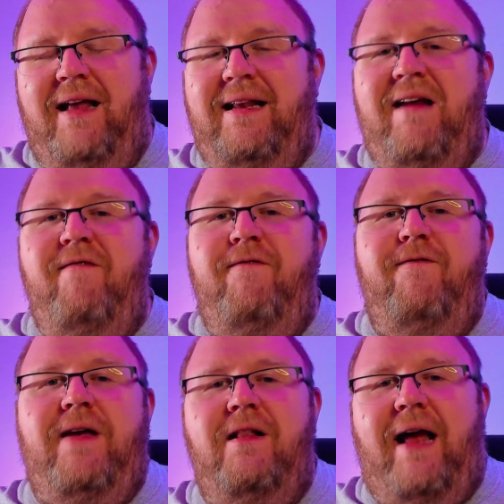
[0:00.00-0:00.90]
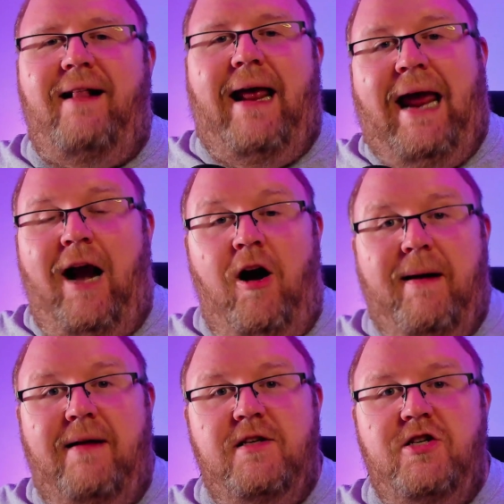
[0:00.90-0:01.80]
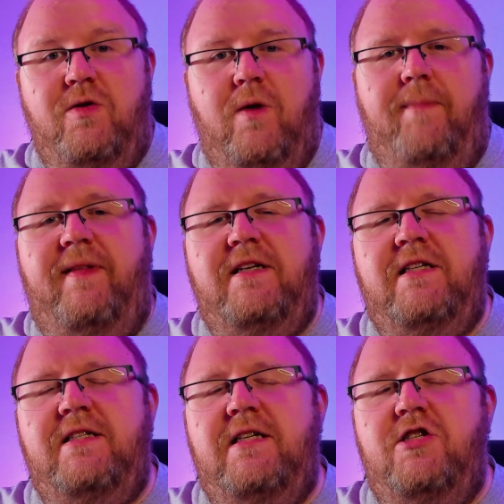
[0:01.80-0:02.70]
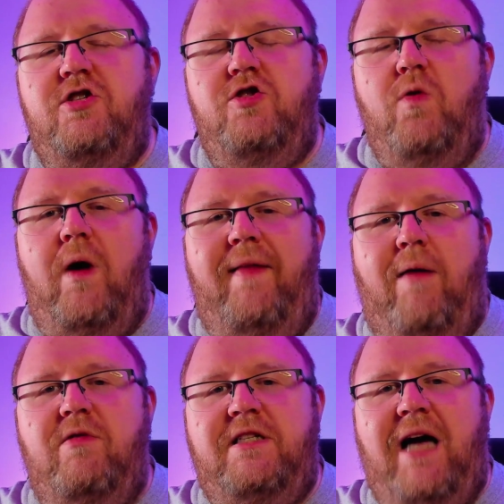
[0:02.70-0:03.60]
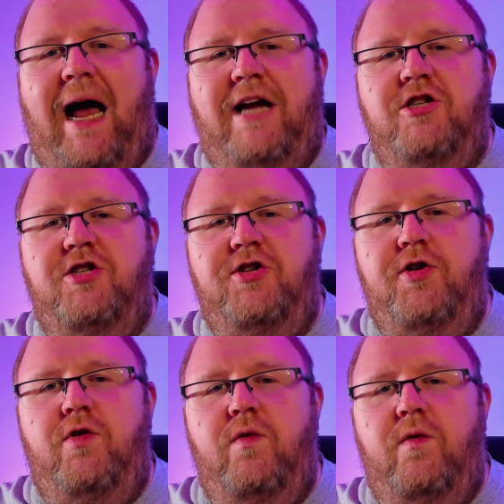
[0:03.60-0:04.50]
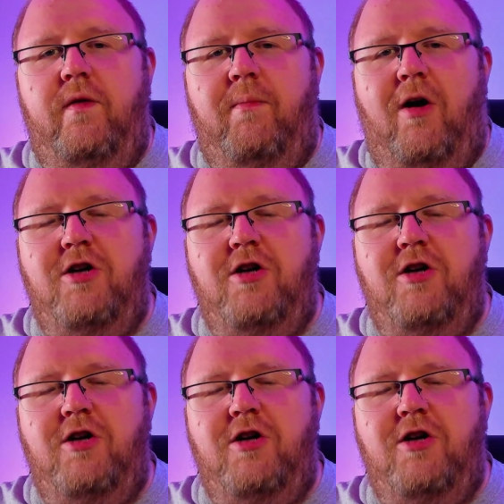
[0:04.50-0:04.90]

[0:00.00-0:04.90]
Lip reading: it didn't feel like they cared about the story, but this is the story that was tied to the